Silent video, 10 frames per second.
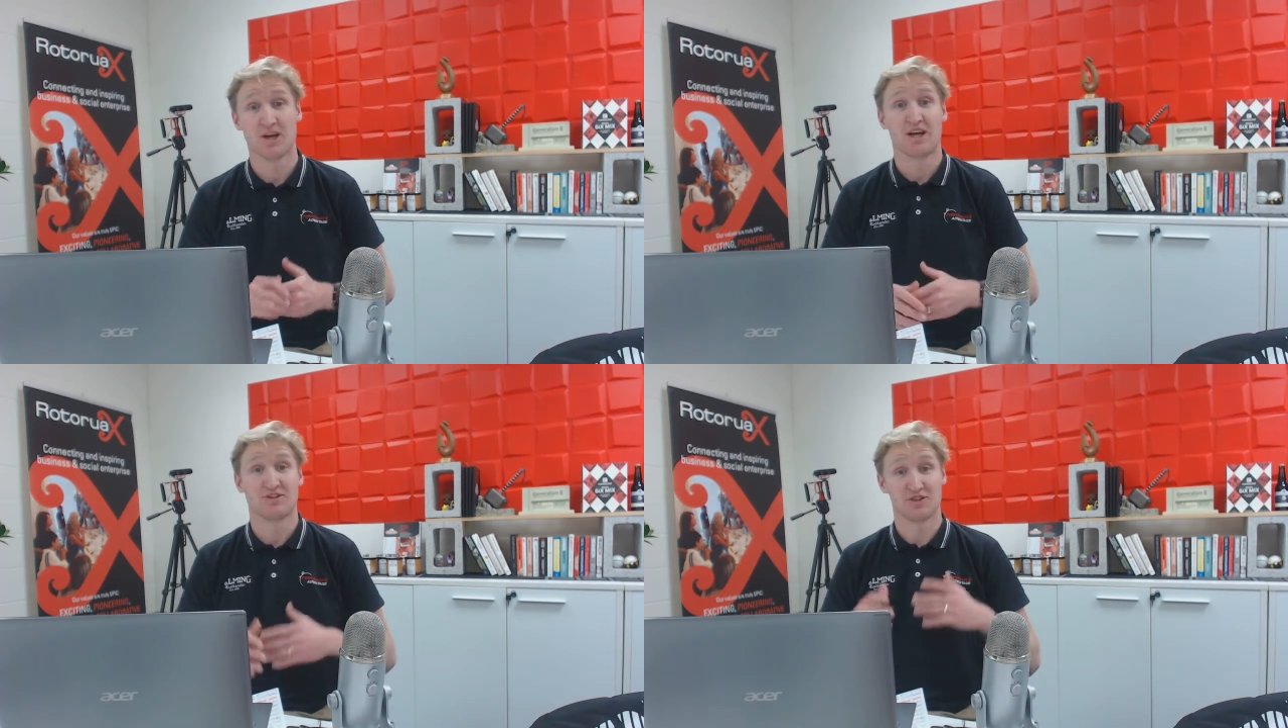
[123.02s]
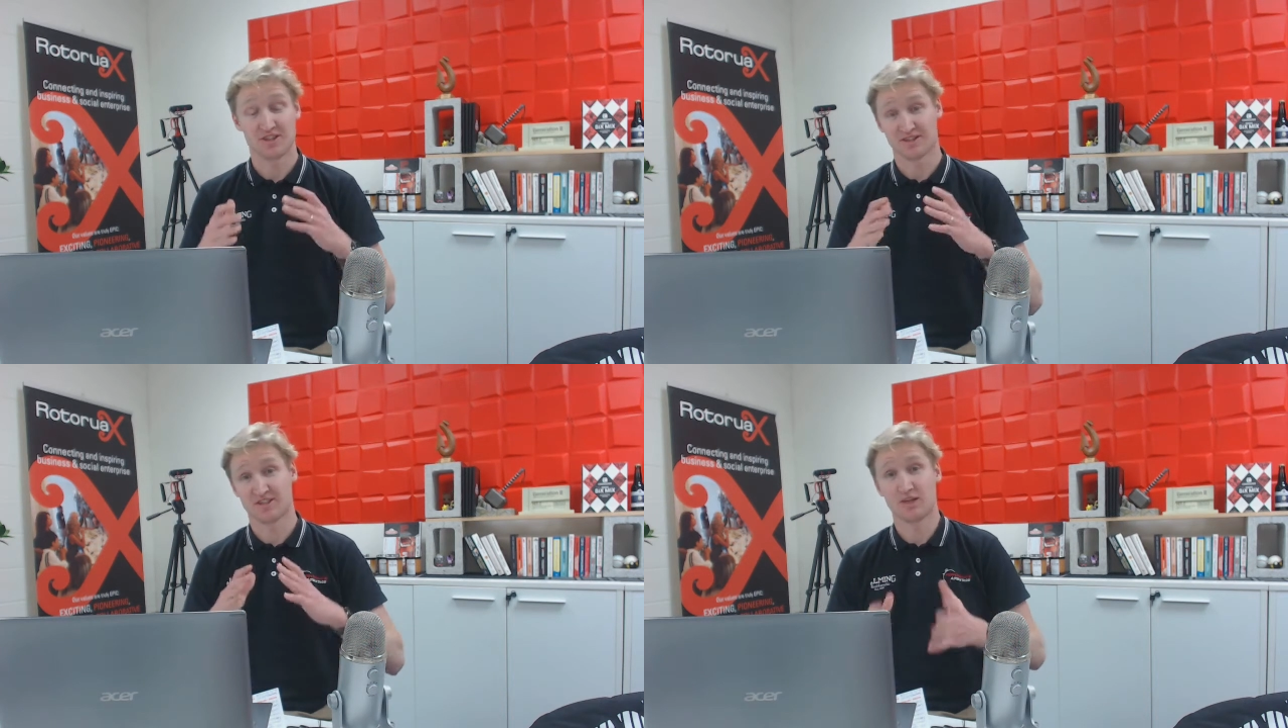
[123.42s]
so you can
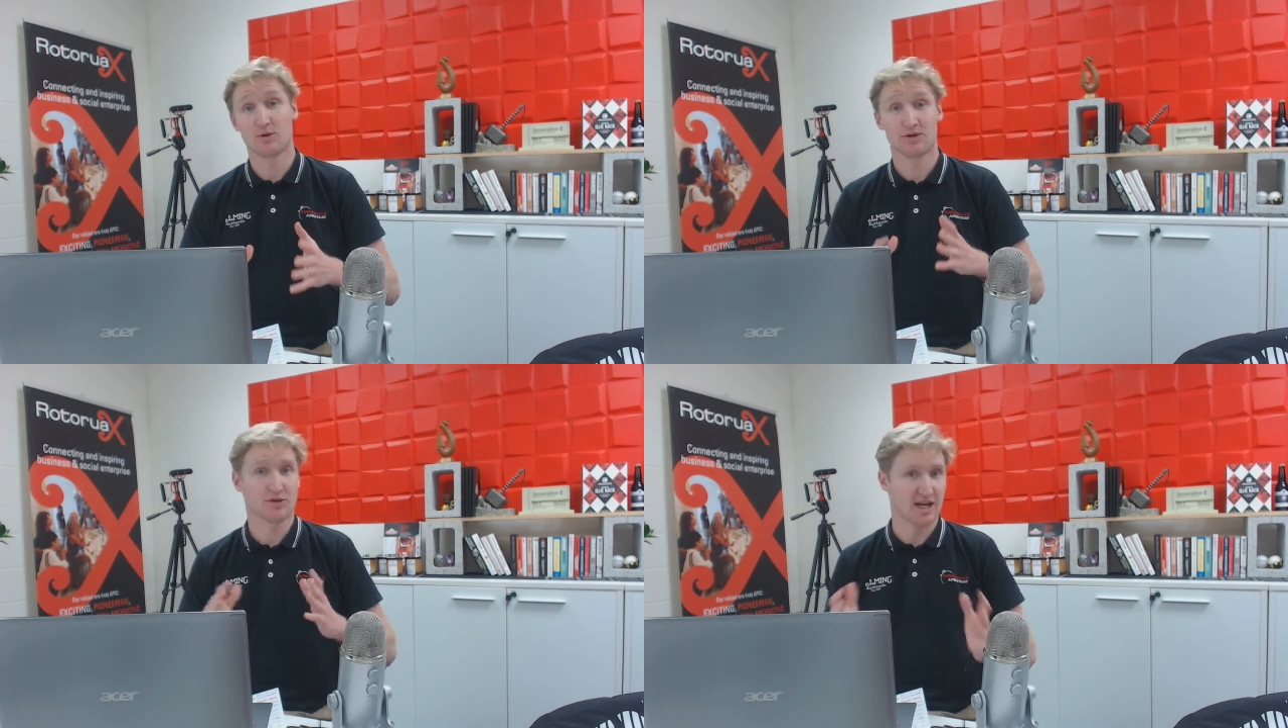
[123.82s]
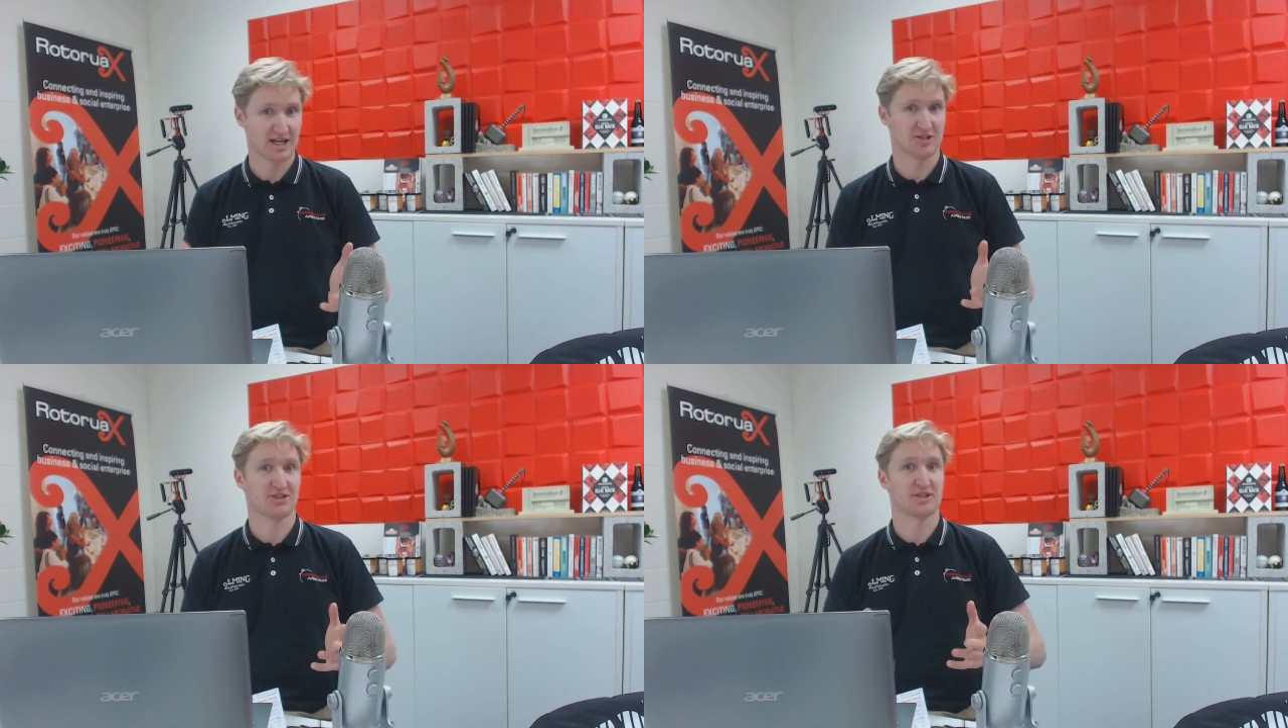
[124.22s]
see what you
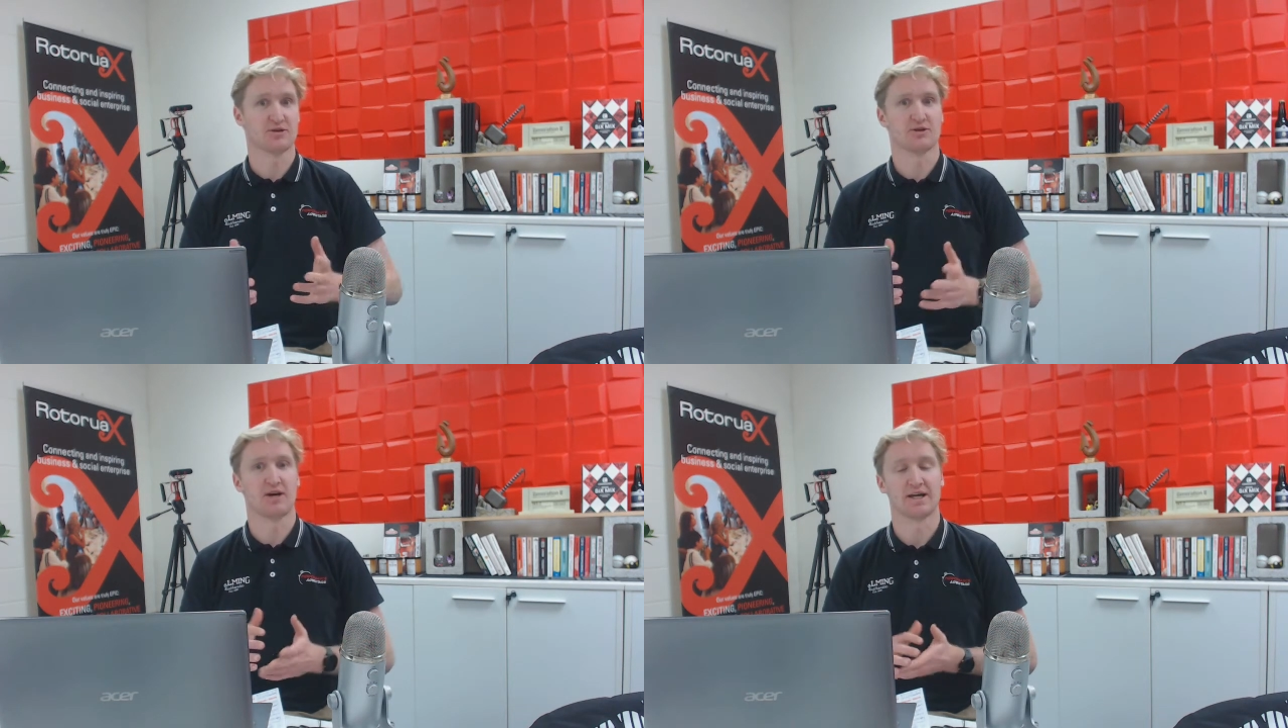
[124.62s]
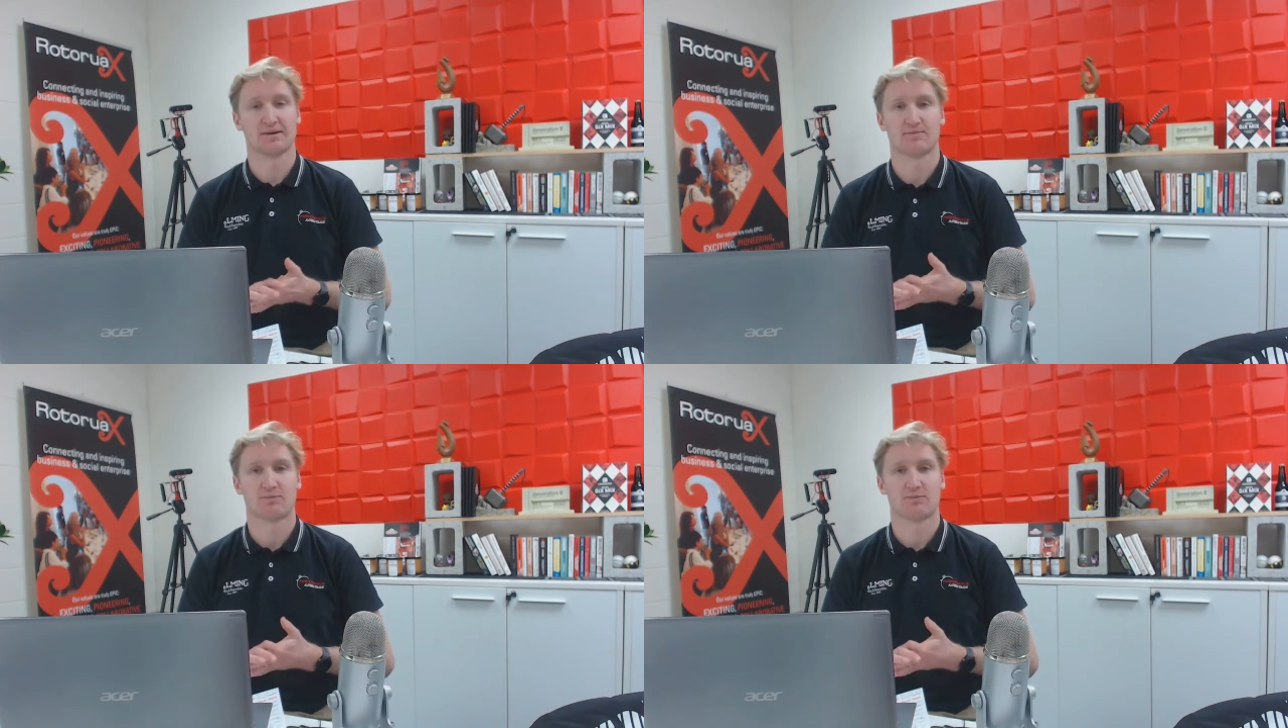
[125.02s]
actually look like.